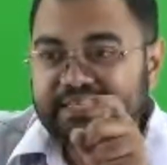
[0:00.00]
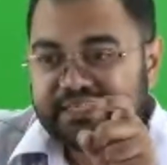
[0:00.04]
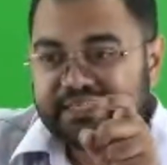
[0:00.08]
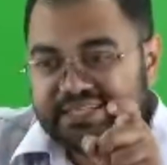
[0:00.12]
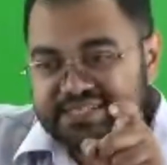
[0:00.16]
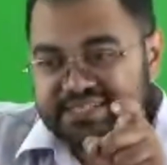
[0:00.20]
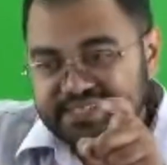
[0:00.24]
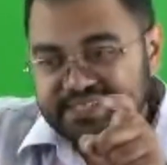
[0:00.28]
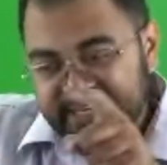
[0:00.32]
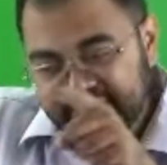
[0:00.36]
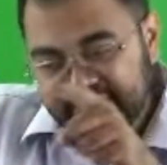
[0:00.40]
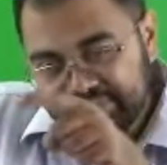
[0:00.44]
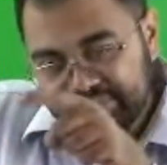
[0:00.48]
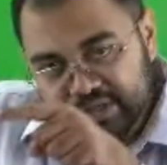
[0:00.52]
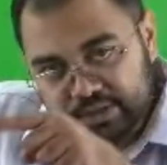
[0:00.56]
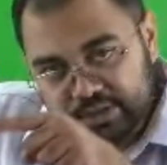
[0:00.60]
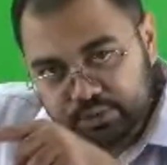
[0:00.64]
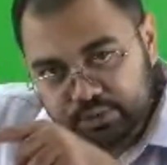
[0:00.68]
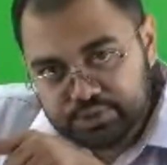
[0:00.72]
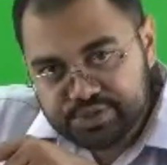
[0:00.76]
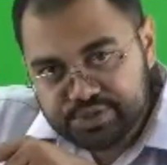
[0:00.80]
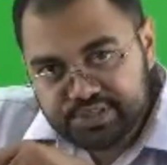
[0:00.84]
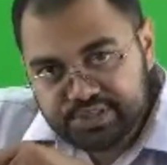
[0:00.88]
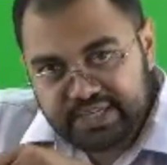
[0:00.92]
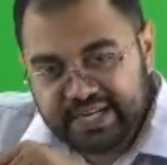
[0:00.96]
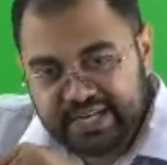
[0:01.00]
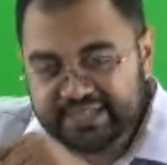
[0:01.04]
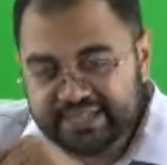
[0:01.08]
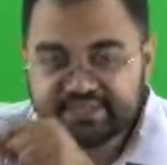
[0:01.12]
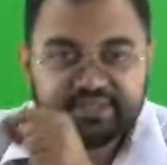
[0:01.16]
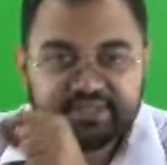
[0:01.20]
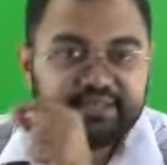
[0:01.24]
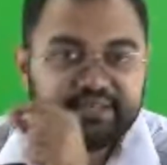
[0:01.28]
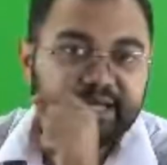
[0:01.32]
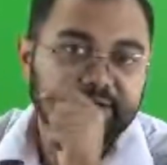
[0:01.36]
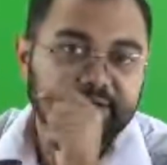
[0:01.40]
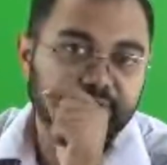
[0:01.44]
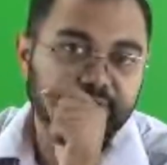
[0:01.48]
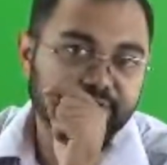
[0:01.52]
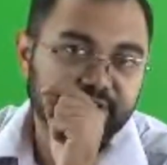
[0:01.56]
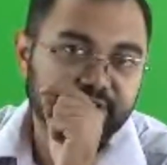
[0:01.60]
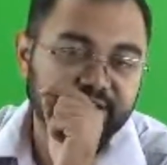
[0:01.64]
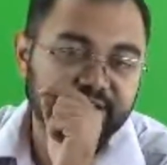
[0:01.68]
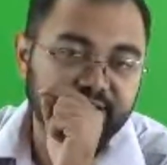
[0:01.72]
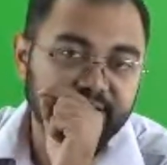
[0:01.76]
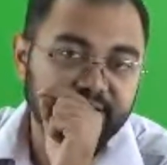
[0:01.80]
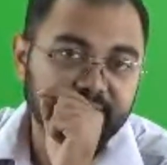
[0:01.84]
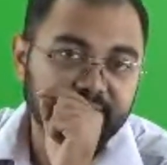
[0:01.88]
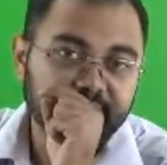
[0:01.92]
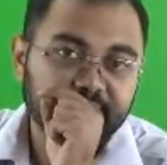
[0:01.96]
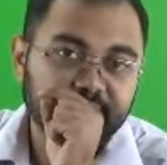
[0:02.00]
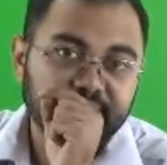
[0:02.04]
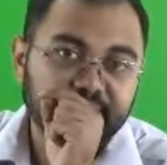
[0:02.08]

is able to see at the nanoscale.